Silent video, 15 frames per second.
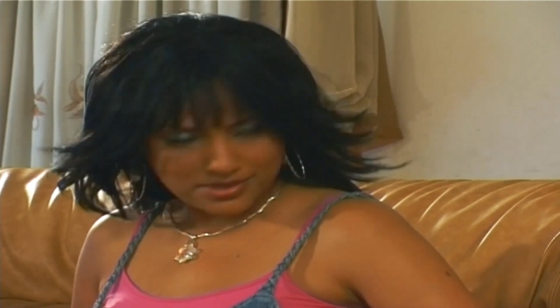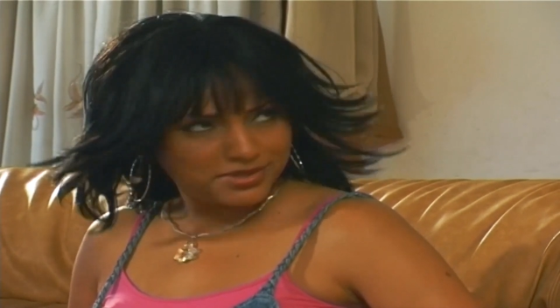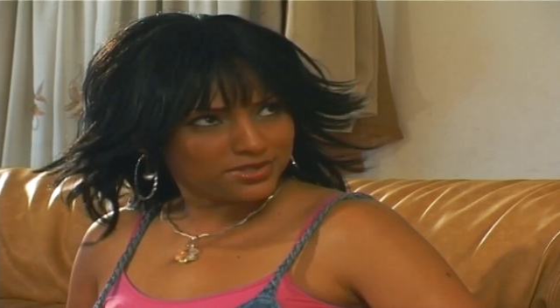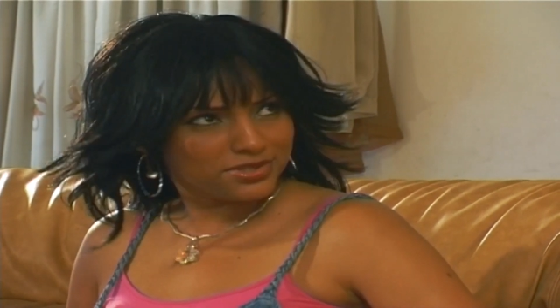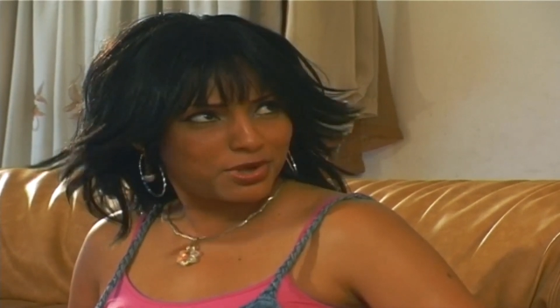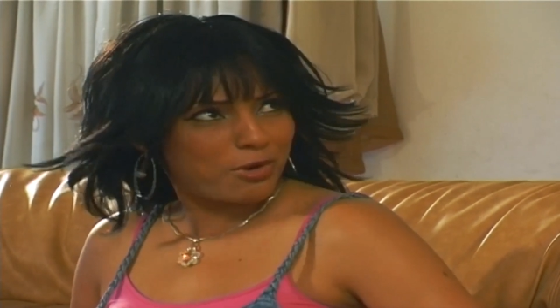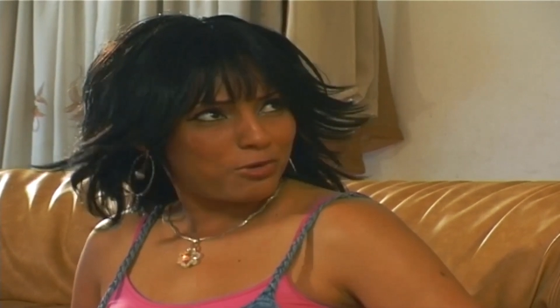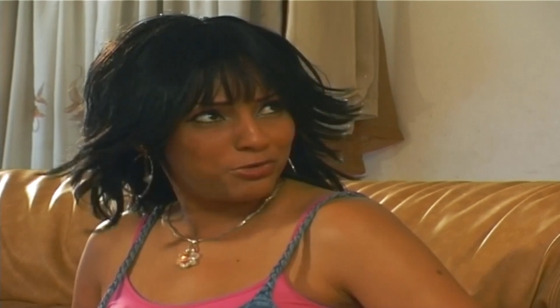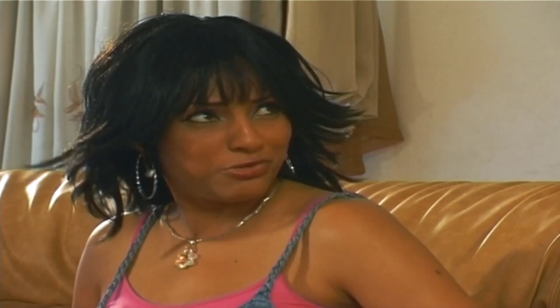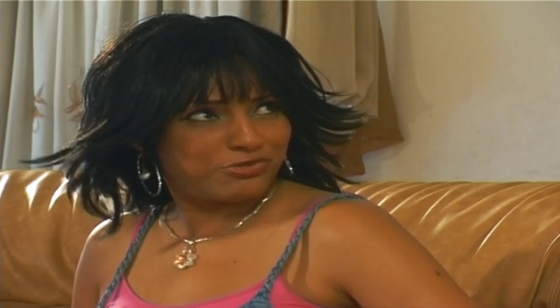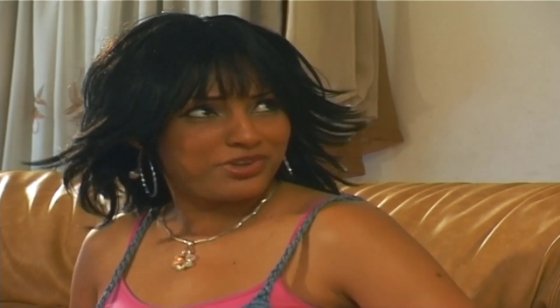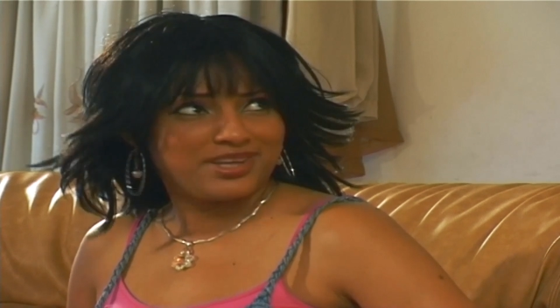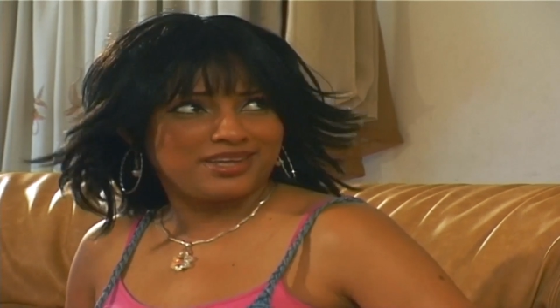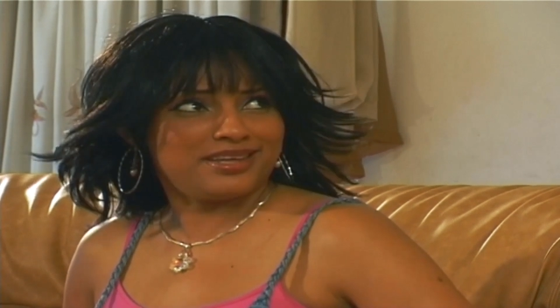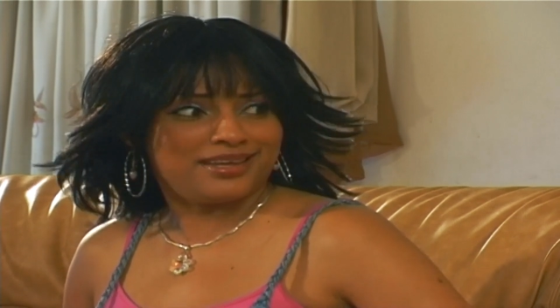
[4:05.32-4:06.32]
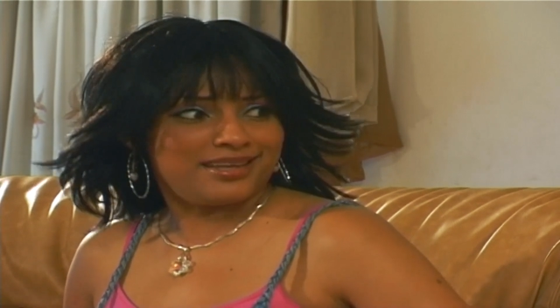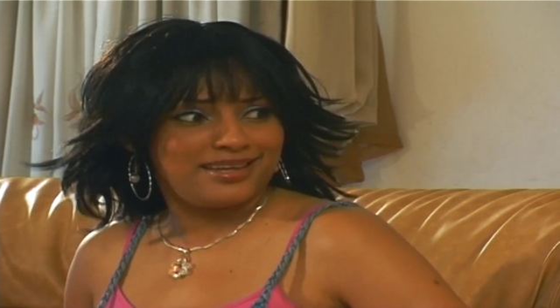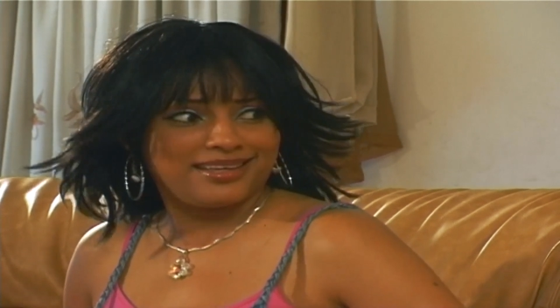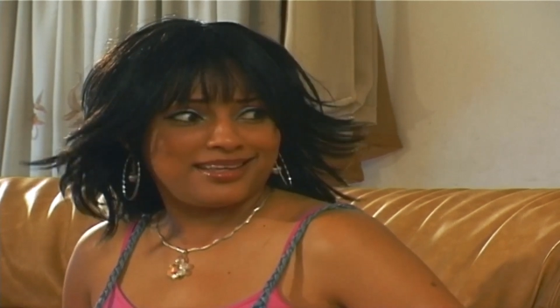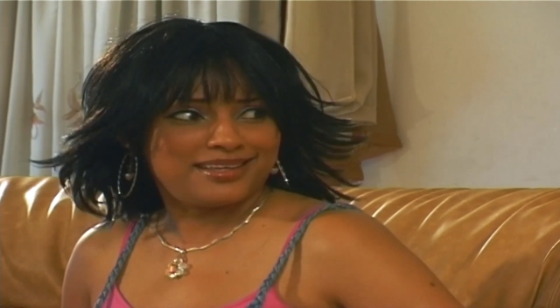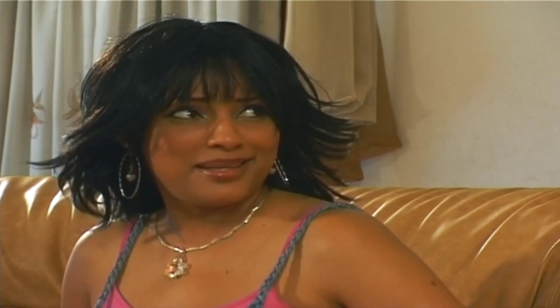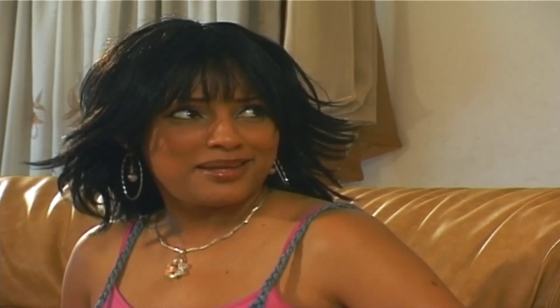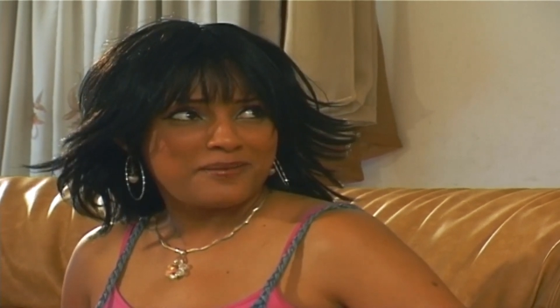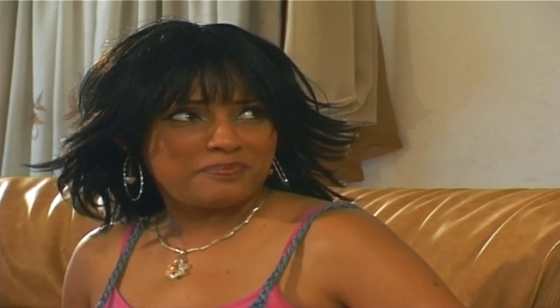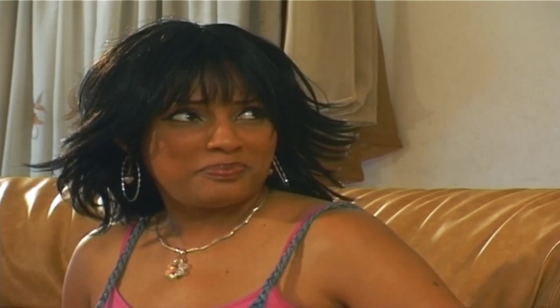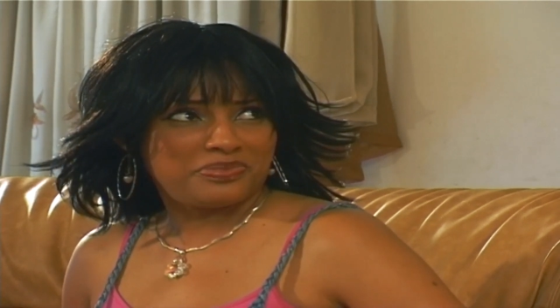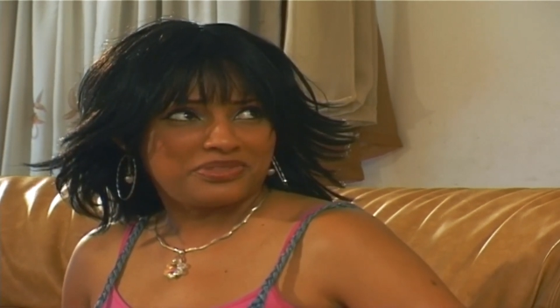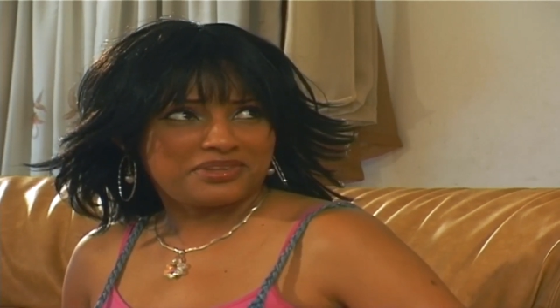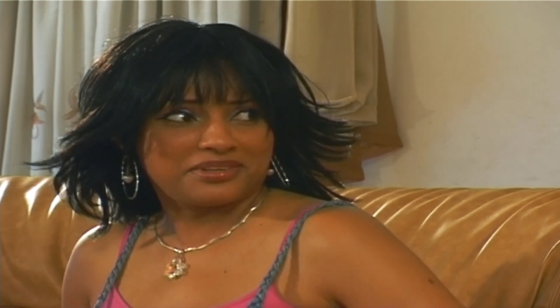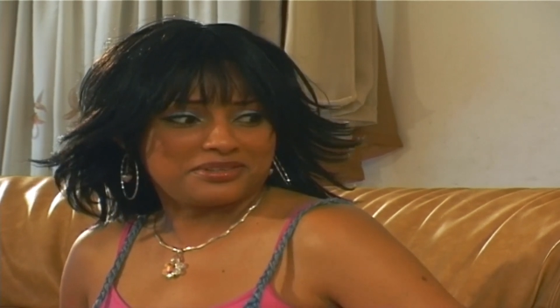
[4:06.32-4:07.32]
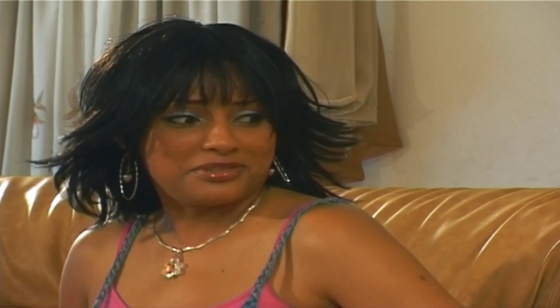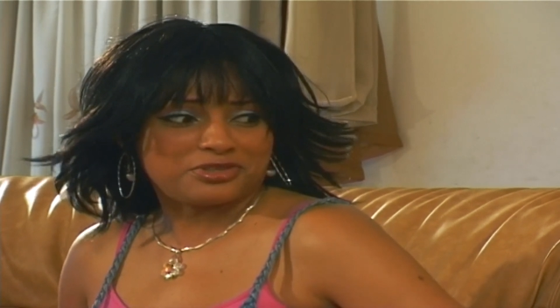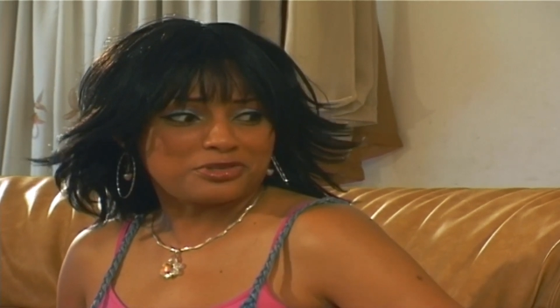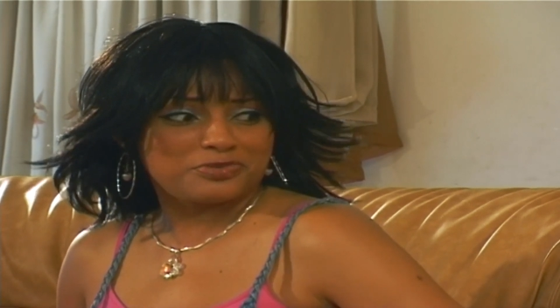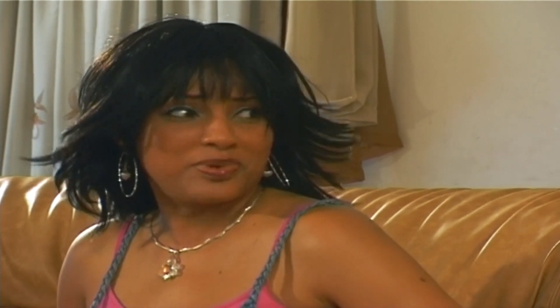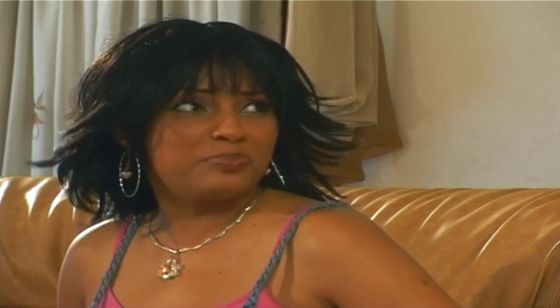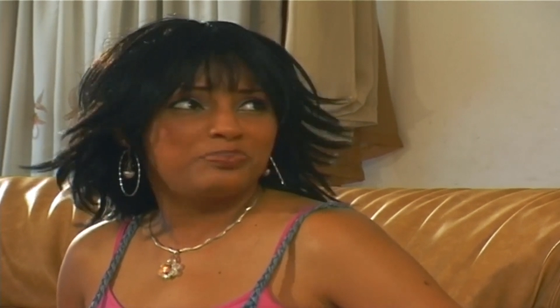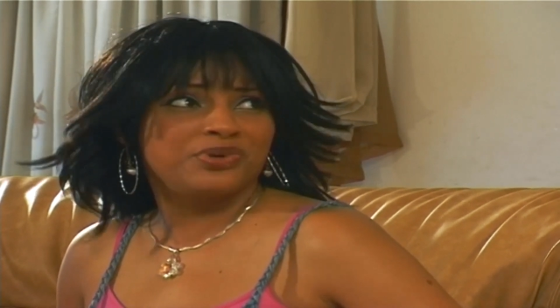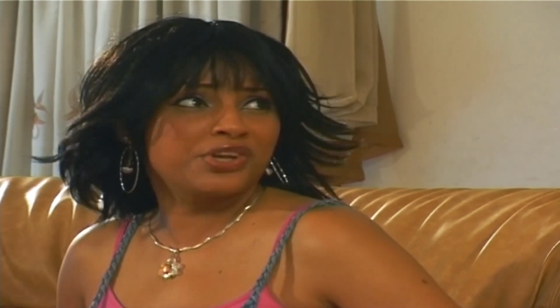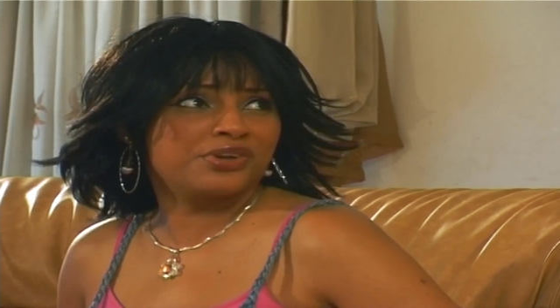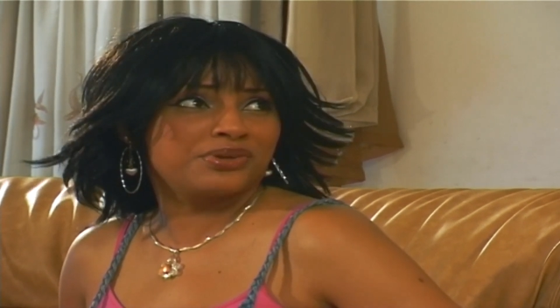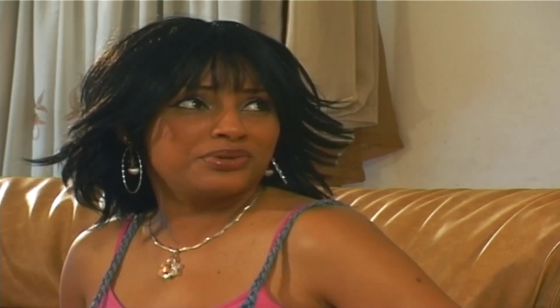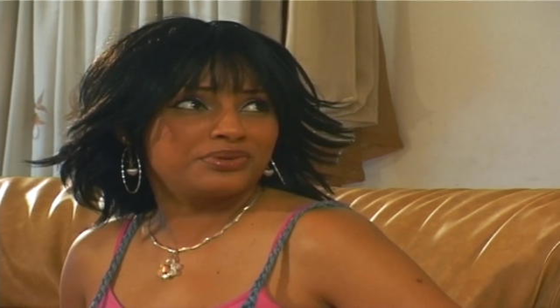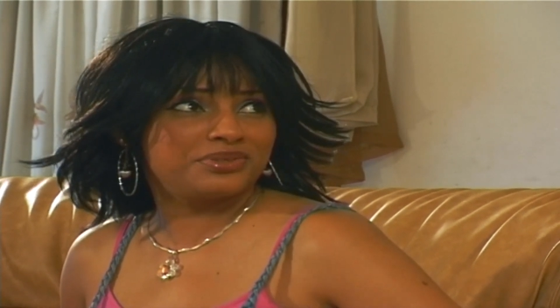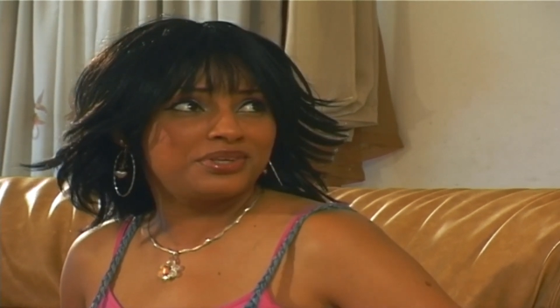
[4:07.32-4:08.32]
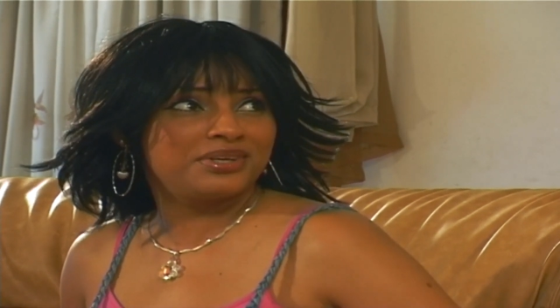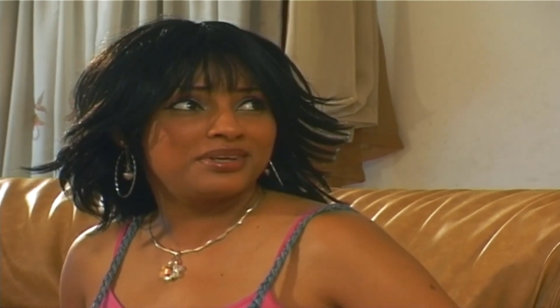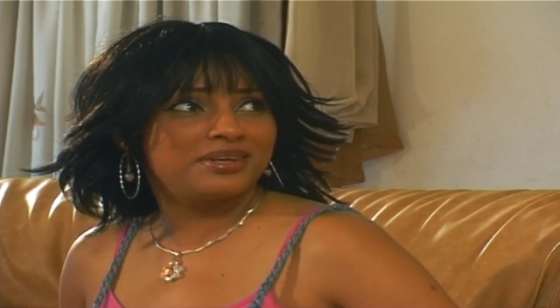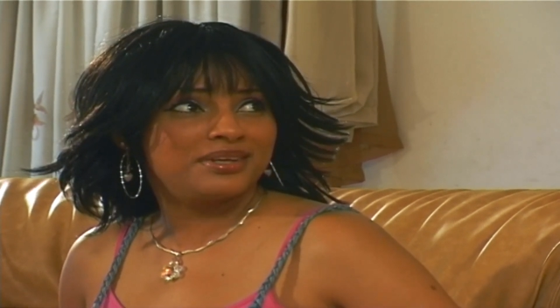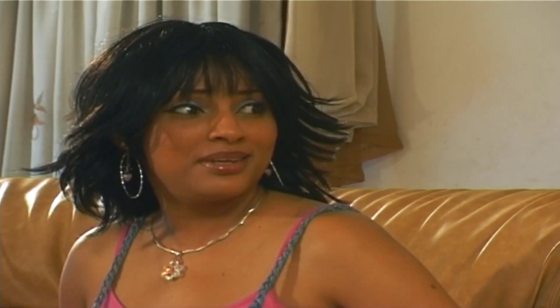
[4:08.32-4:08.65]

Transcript: Sophie, don't be prude.